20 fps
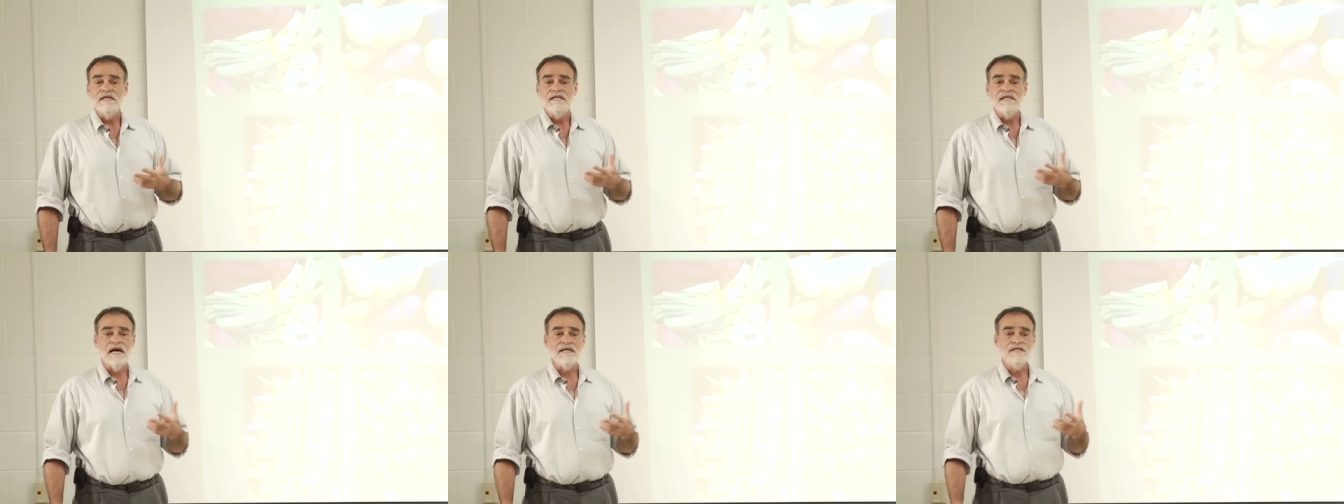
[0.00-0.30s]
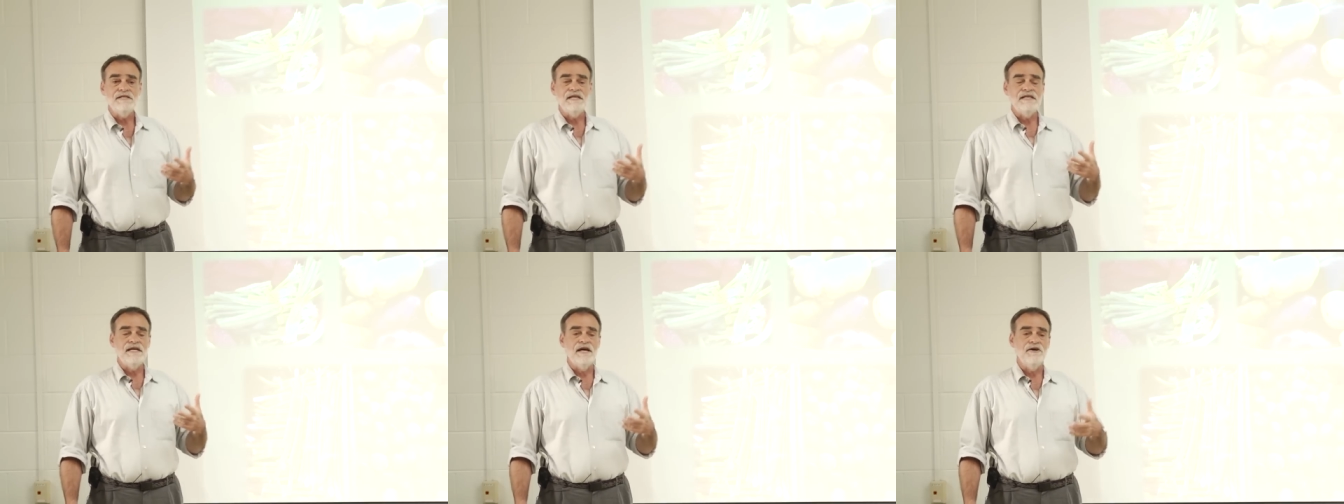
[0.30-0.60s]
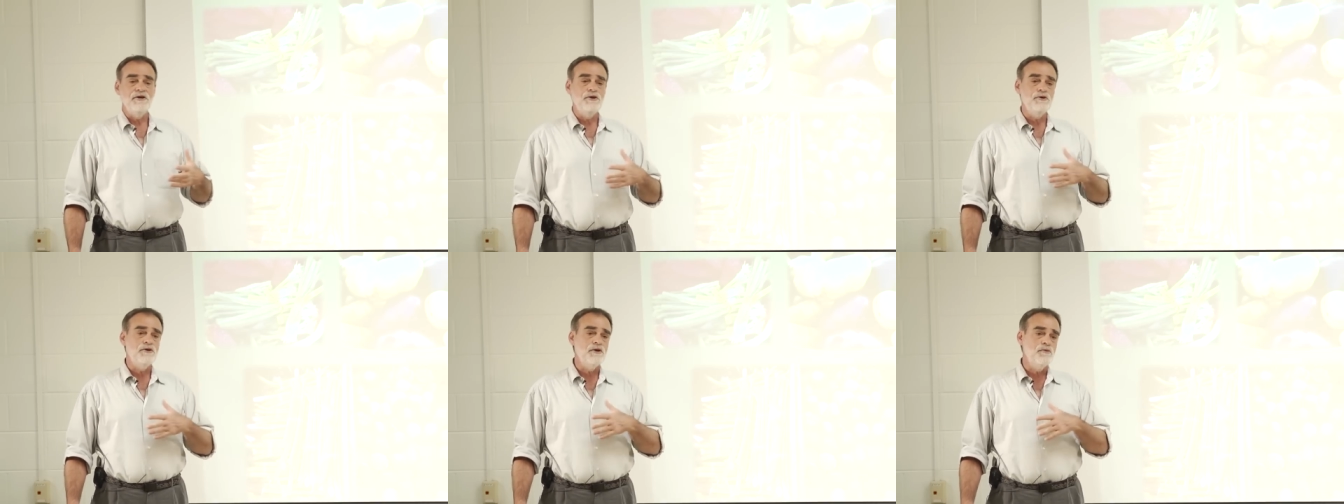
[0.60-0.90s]
Not,
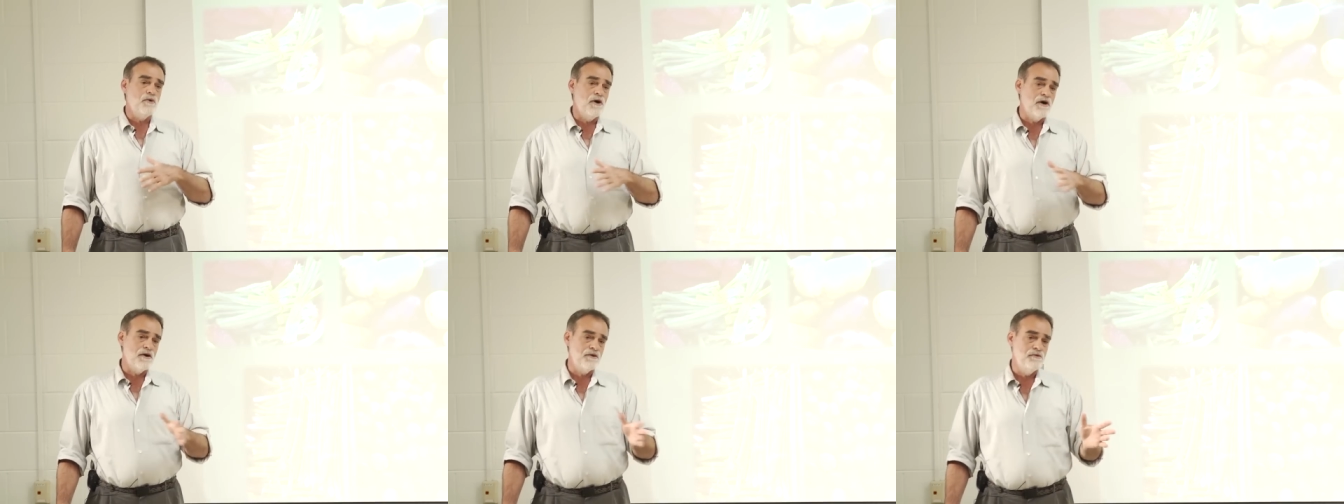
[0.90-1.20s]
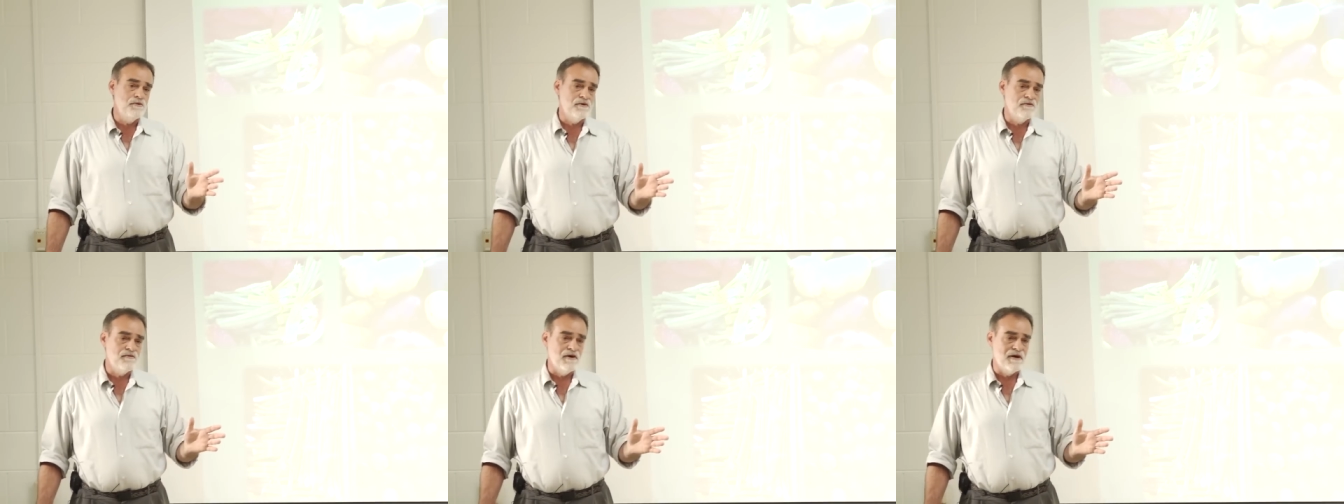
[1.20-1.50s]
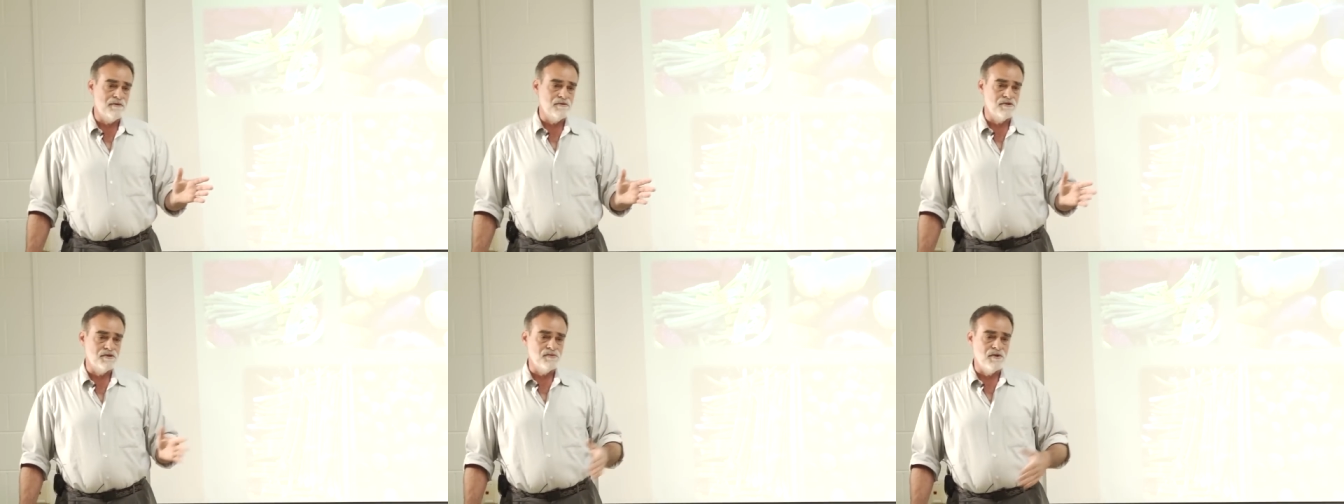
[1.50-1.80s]
now, you can walk through a
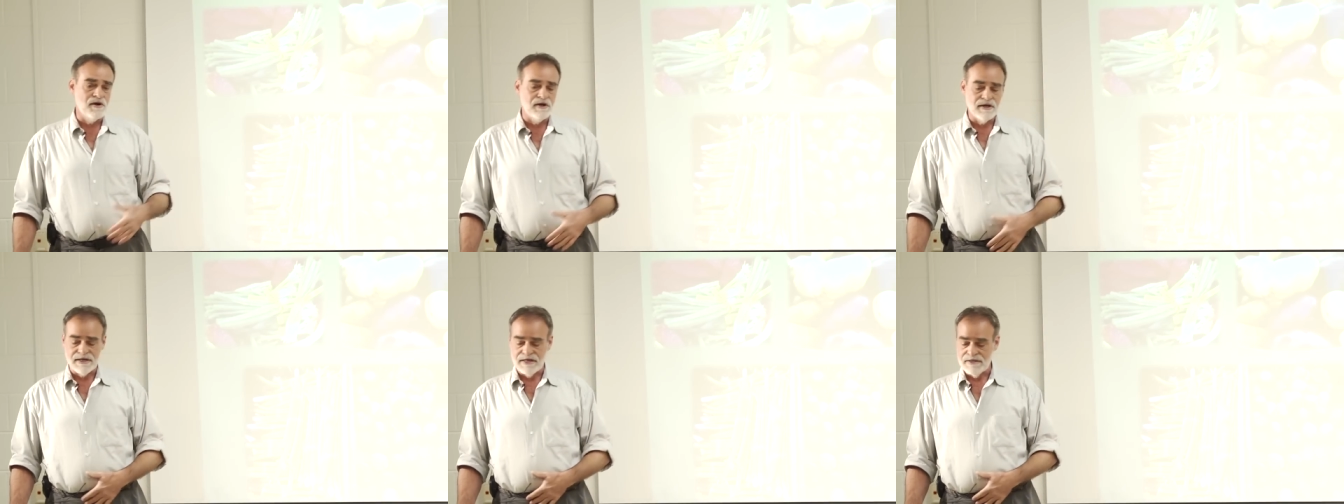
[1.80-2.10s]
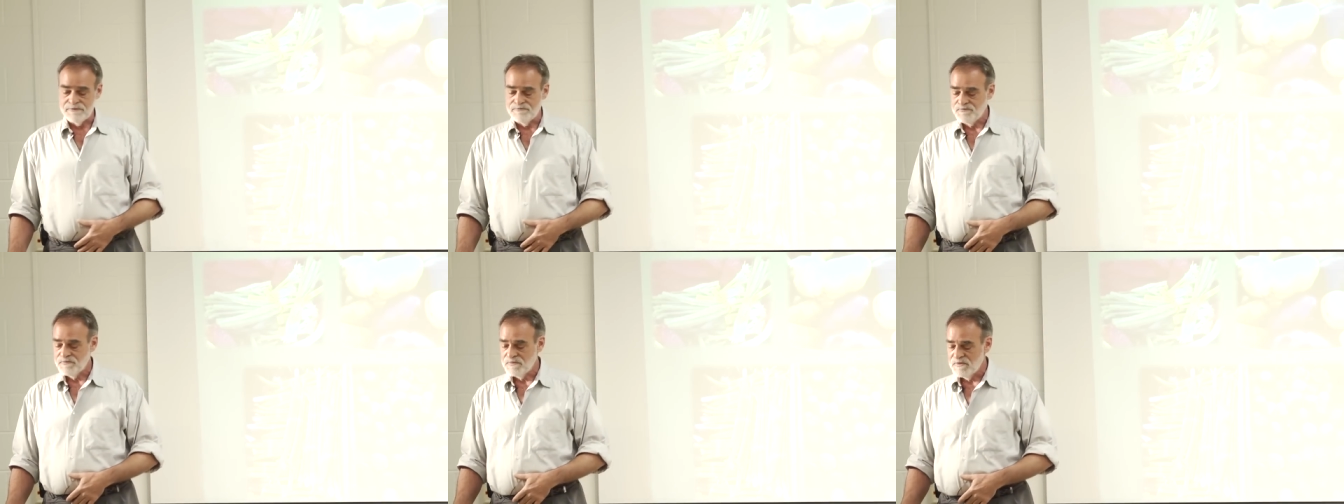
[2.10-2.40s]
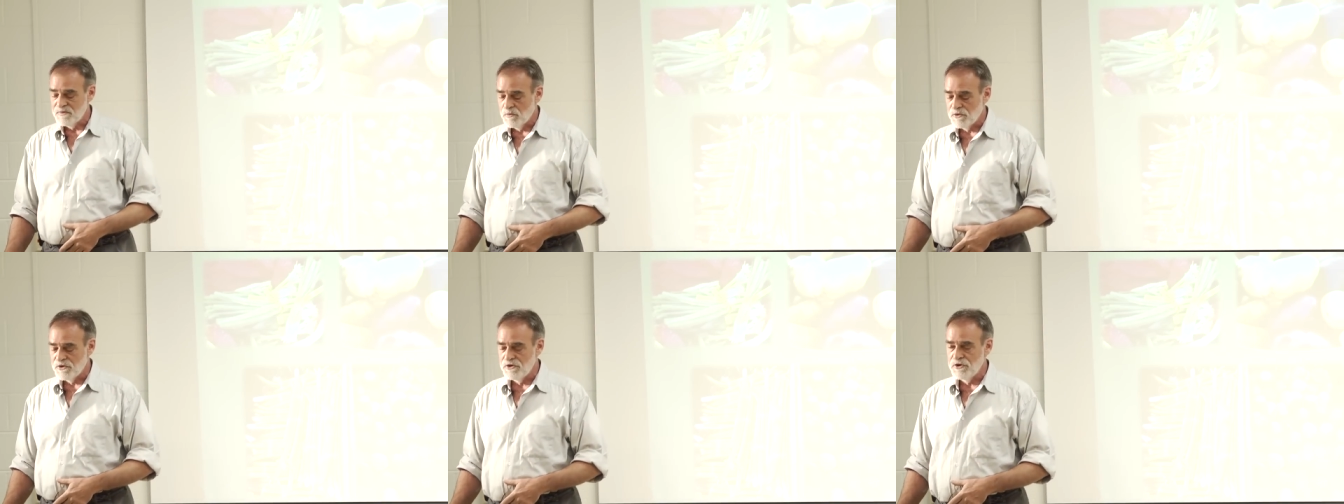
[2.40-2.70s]
farmer's market
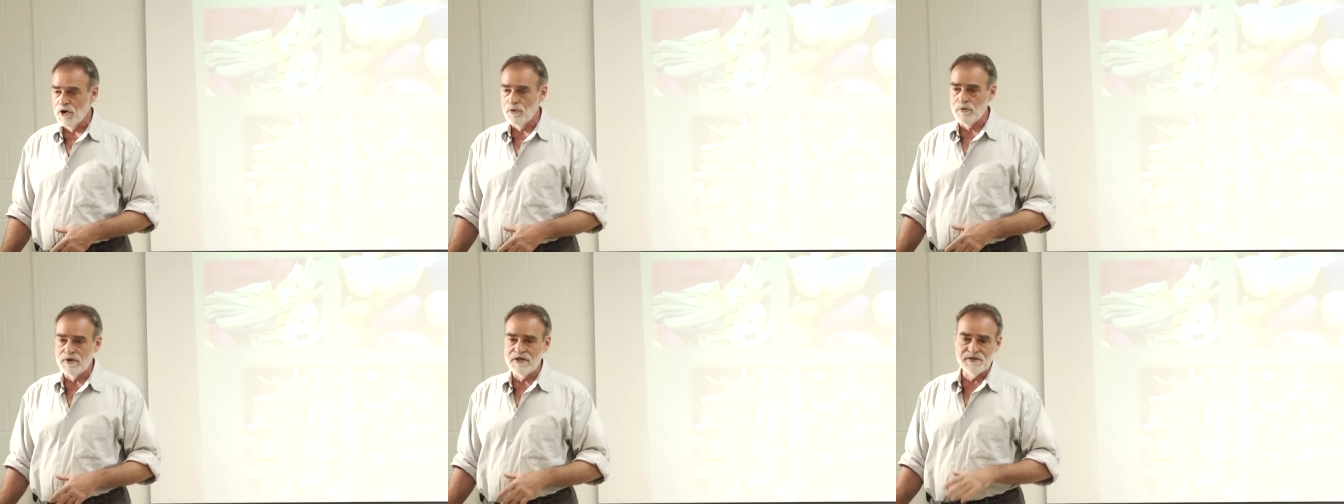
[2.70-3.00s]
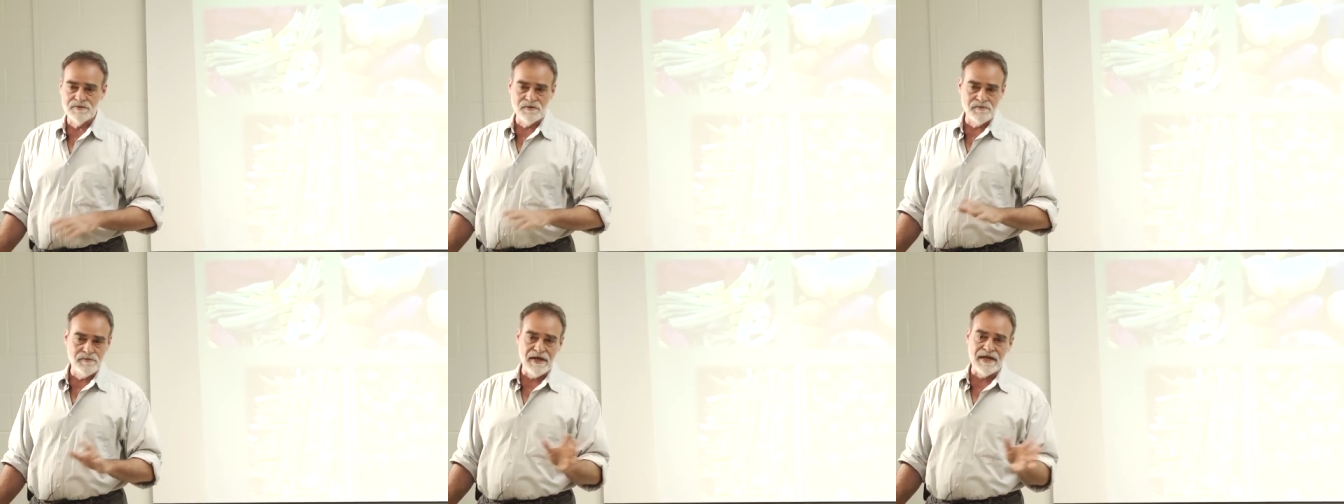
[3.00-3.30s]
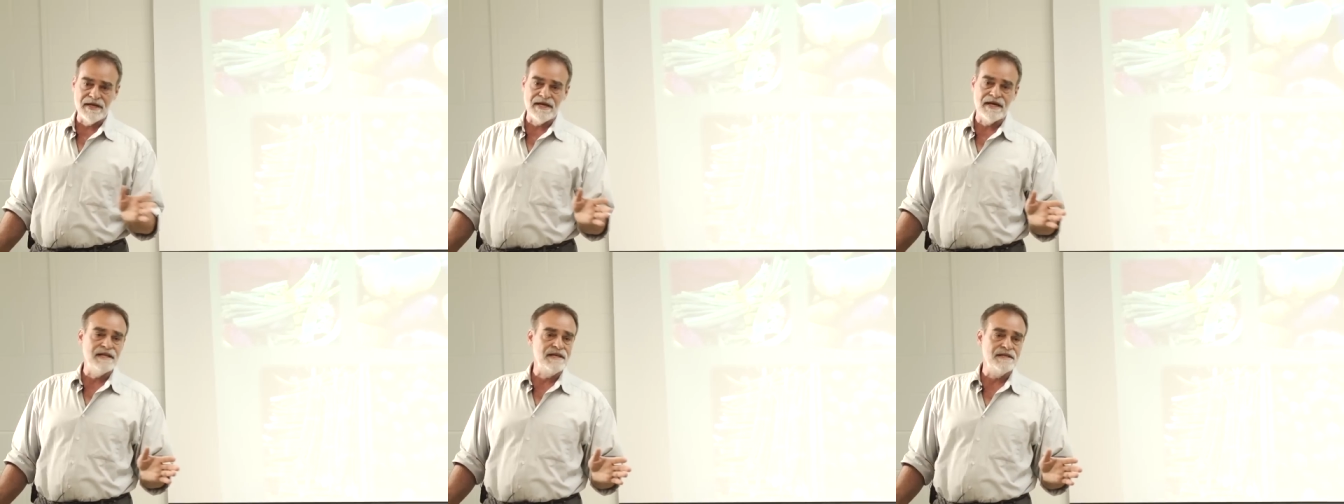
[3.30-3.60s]
where no one has been
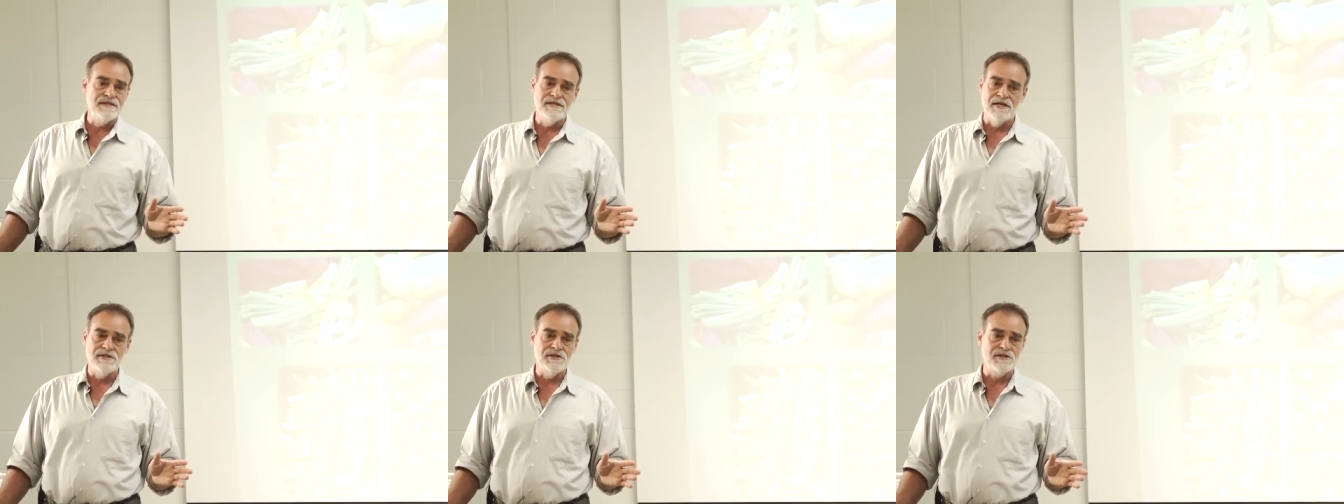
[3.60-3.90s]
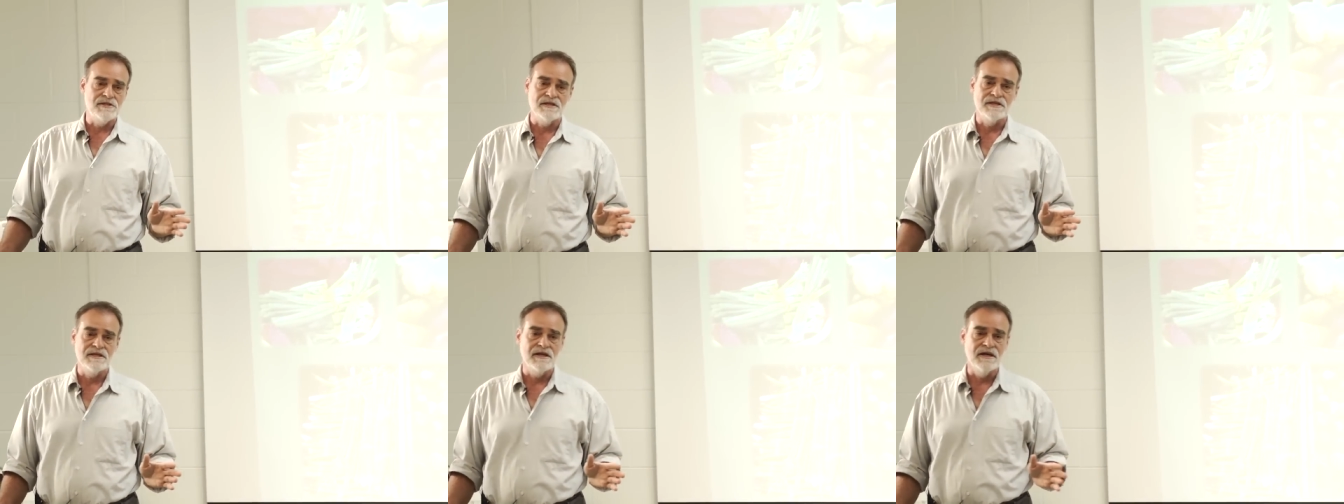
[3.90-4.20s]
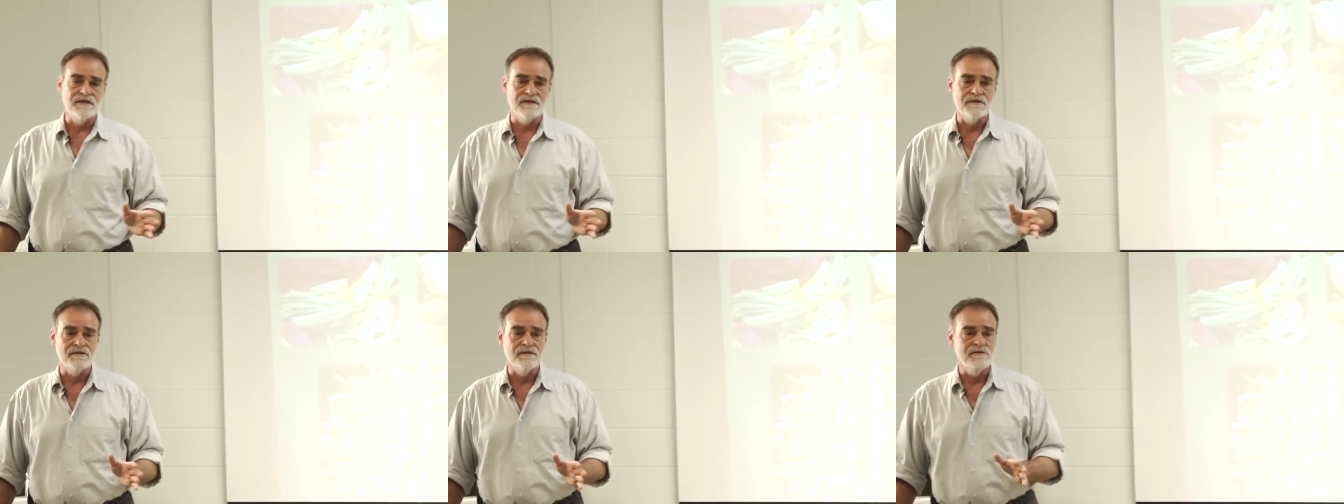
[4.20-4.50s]
paying any attention to
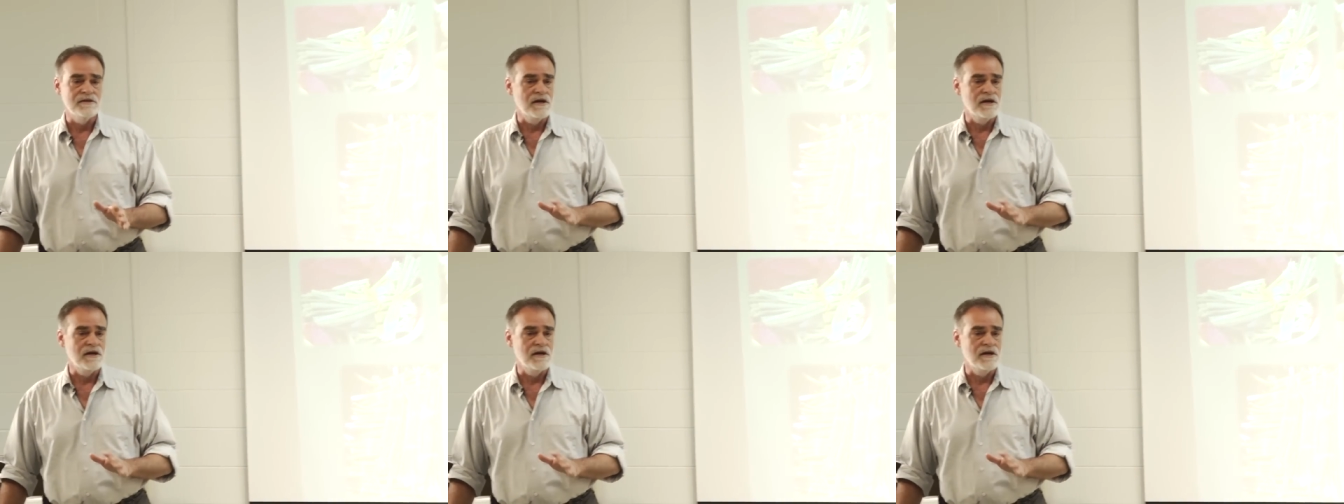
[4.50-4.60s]
color,